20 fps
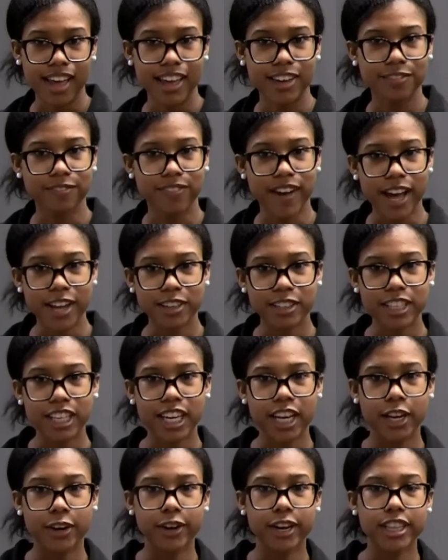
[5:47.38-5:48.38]
And
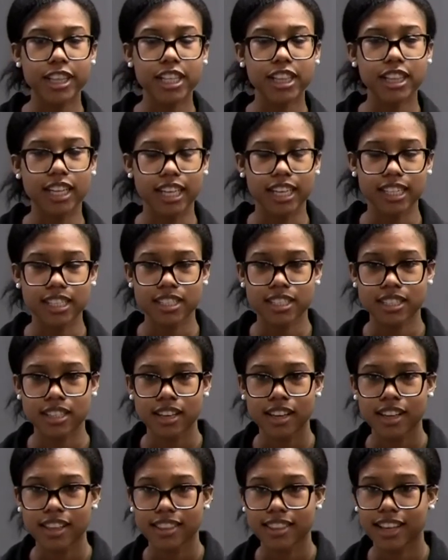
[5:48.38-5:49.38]
finally, here are the links
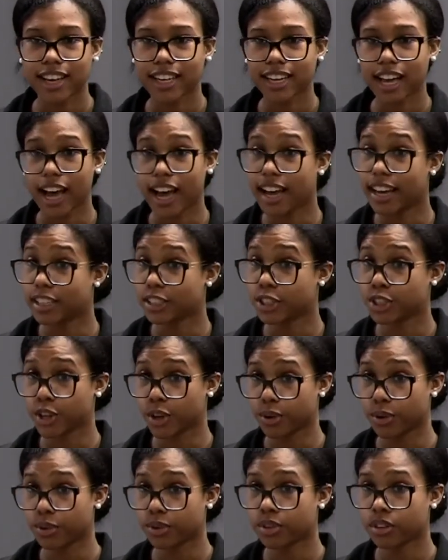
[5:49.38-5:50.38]
that I
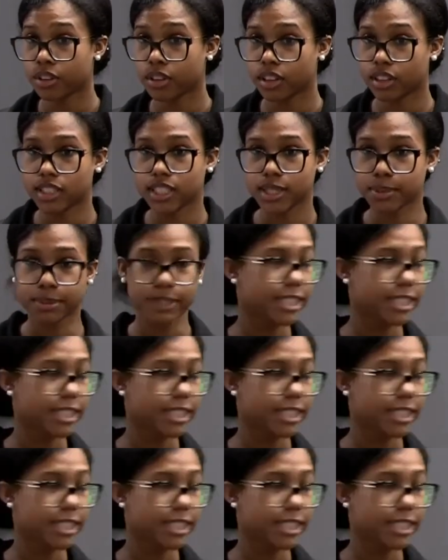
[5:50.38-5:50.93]
showed in this